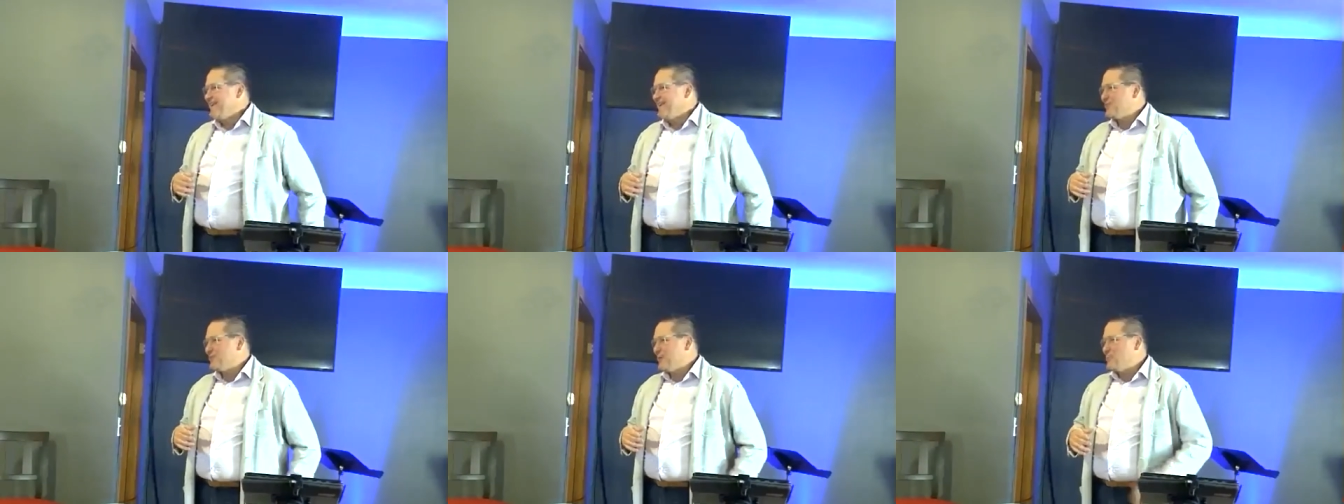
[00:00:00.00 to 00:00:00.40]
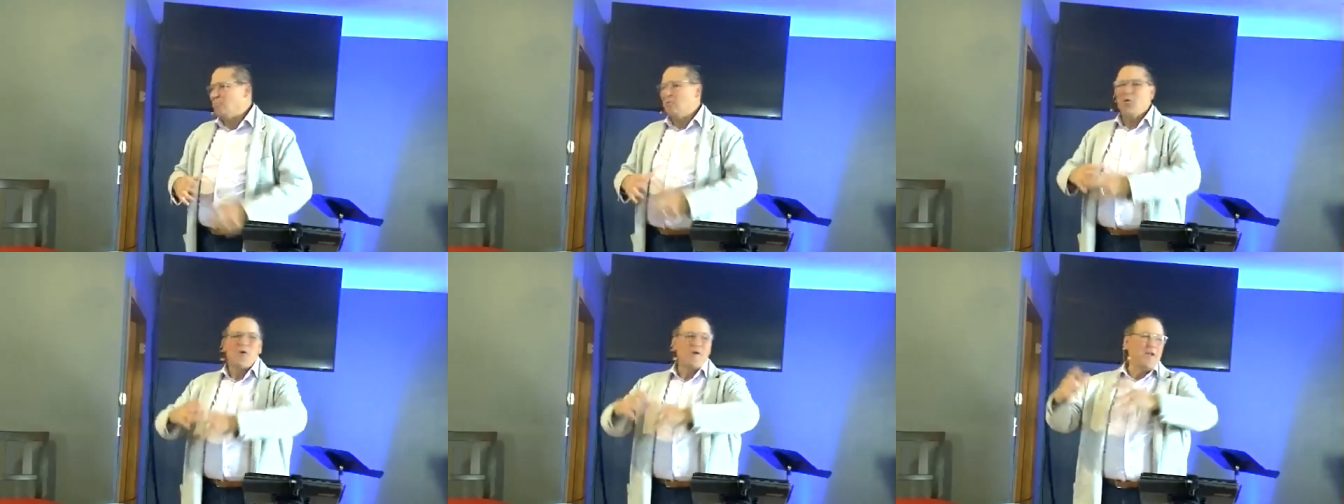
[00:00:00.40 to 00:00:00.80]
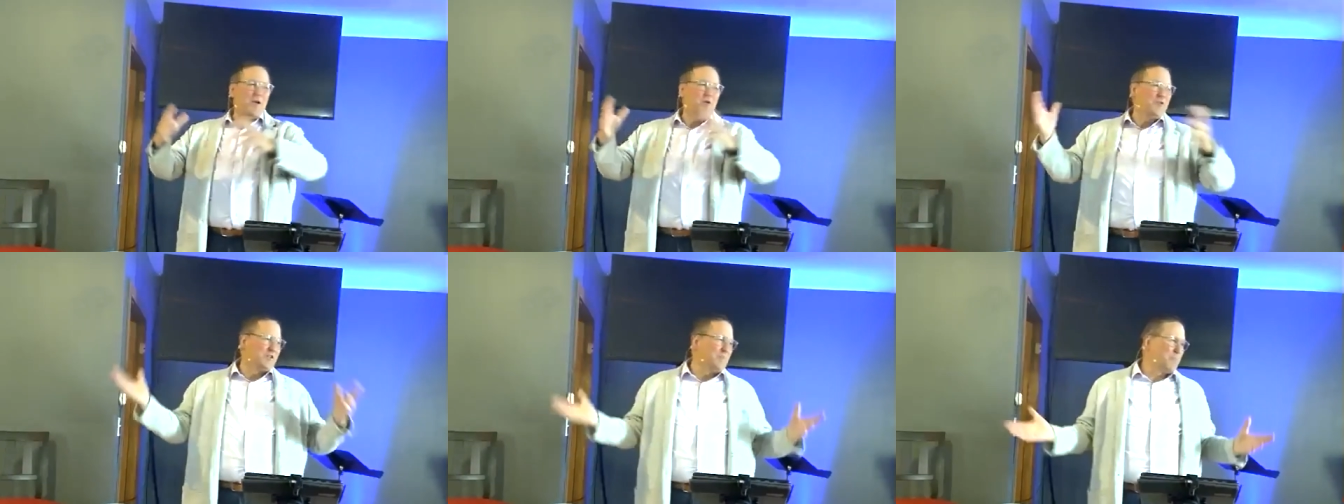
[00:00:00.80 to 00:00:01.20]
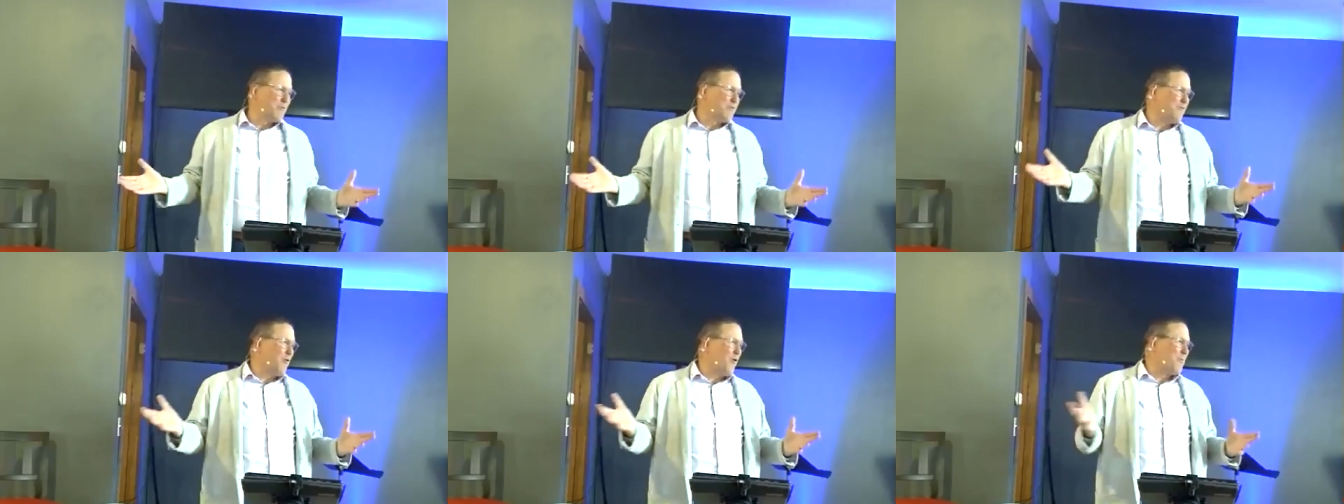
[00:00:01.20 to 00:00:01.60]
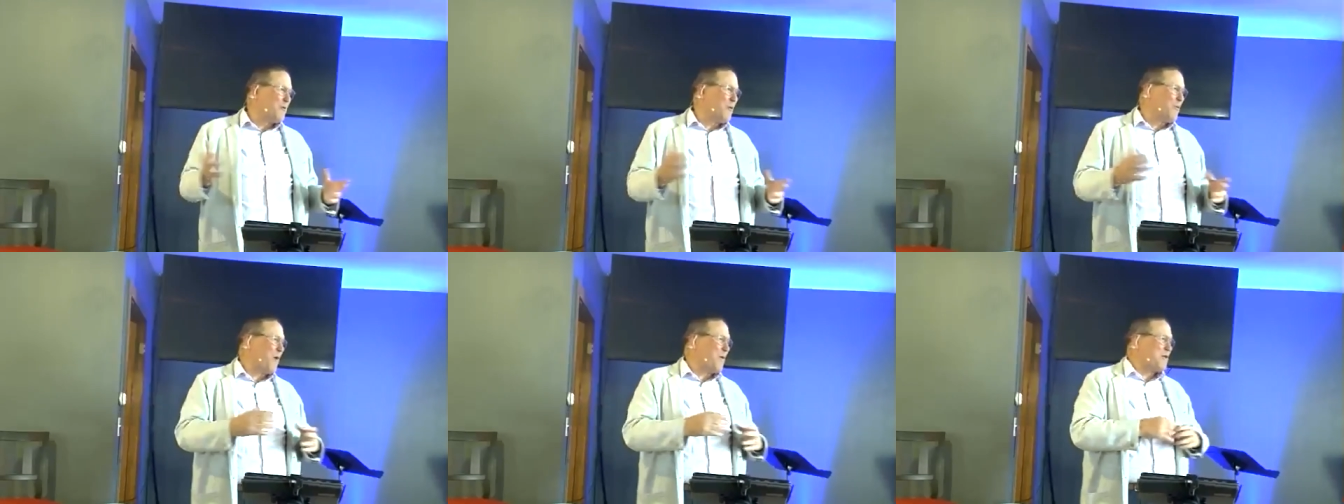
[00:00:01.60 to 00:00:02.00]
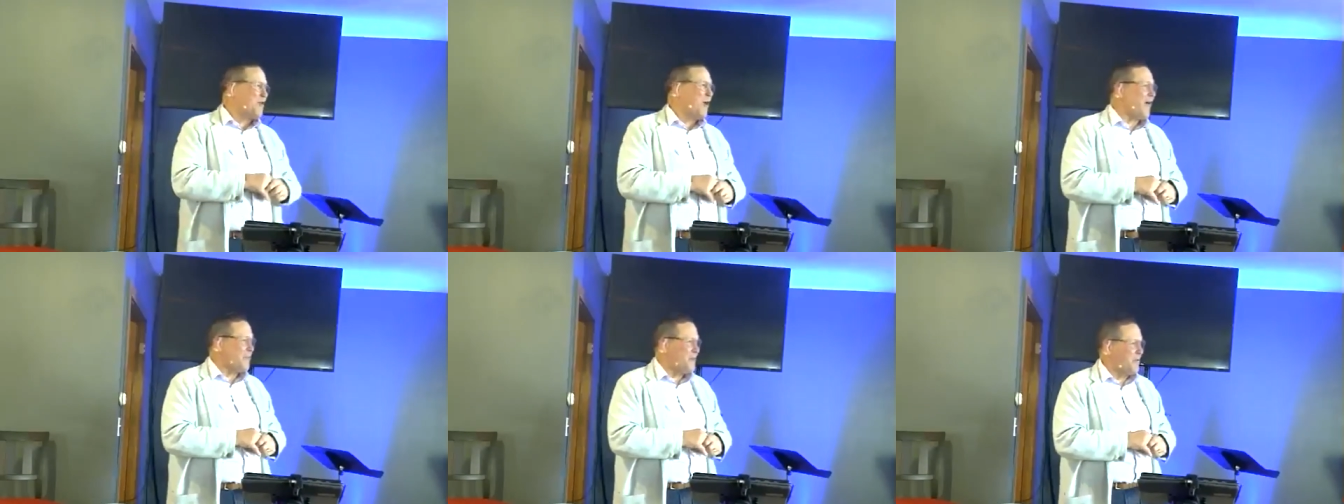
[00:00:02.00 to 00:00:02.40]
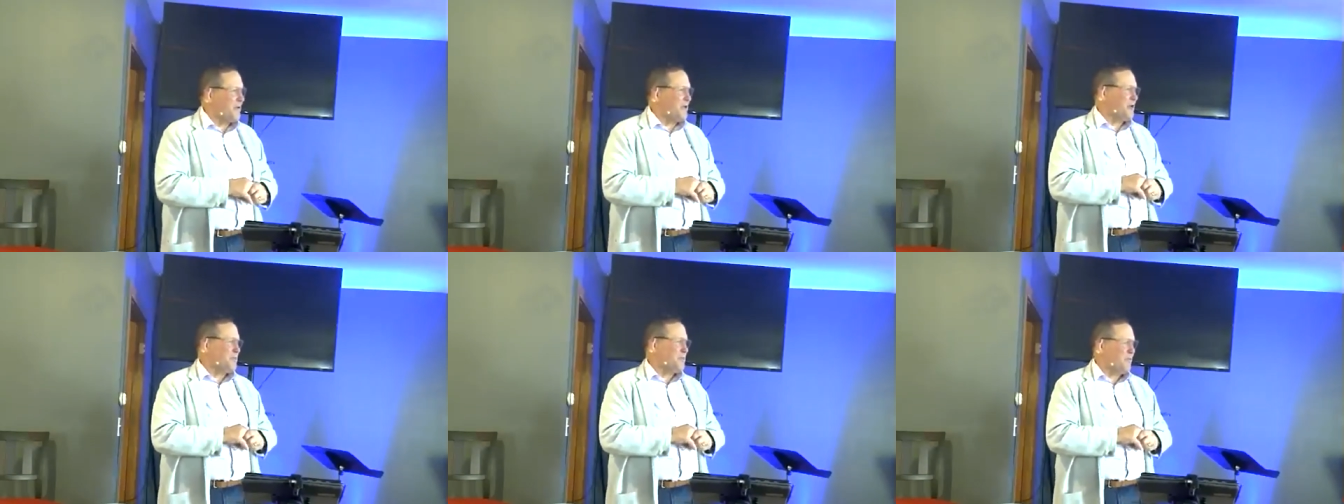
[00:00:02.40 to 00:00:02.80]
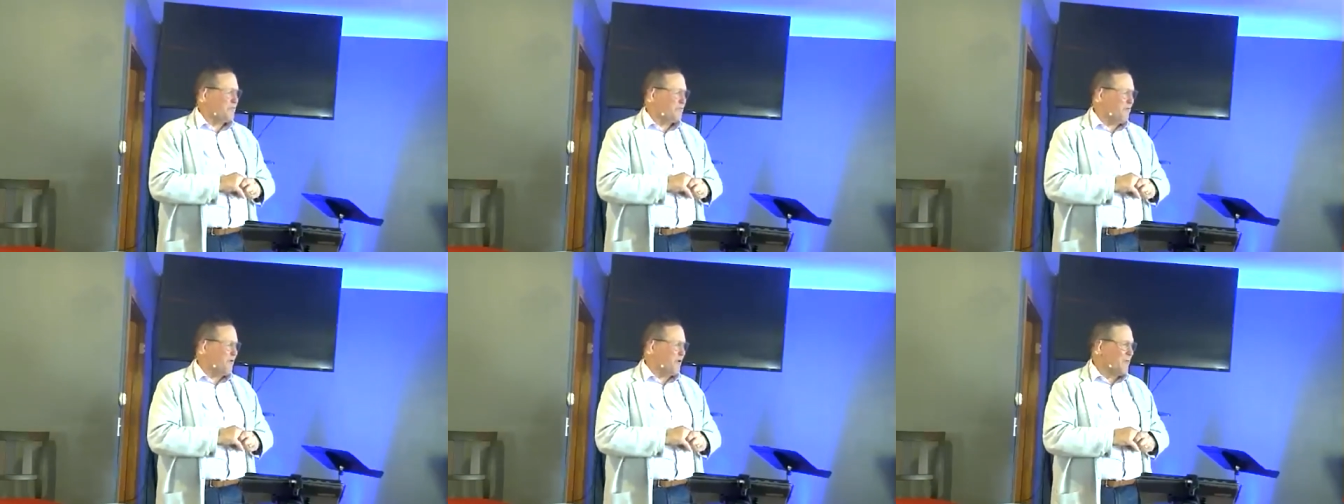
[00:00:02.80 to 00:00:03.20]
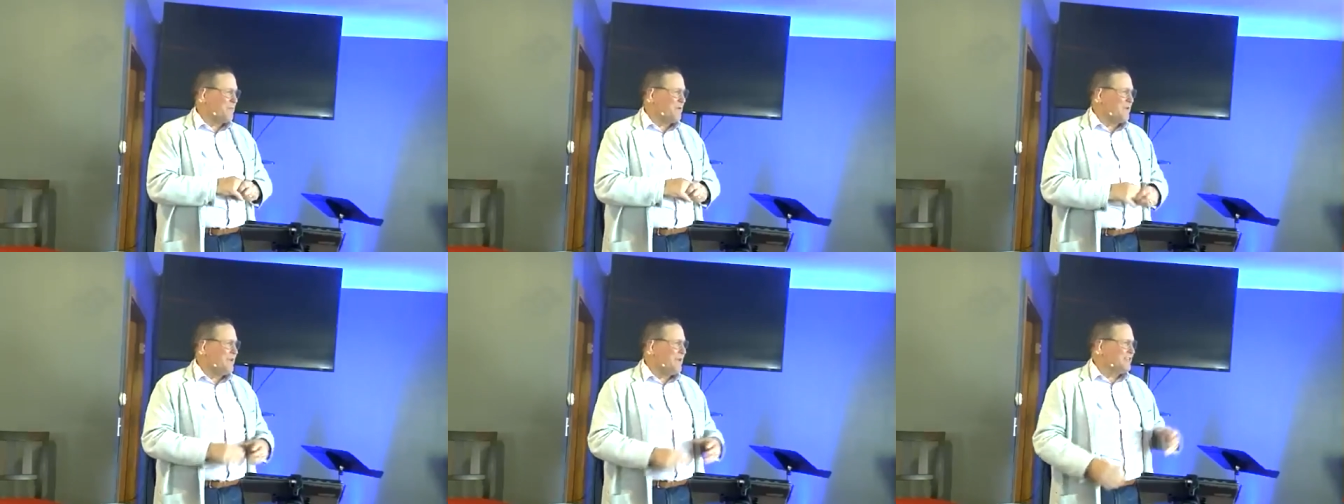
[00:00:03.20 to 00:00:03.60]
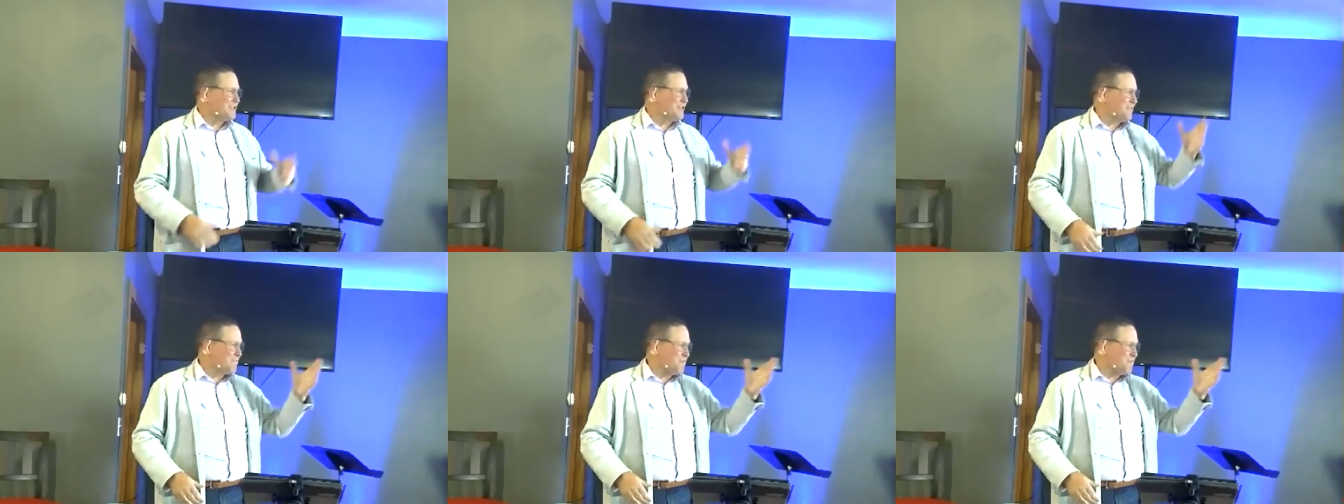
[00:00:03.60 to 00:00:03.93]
It's the employee who doesn't perform the way we thought they were going to perform. It's the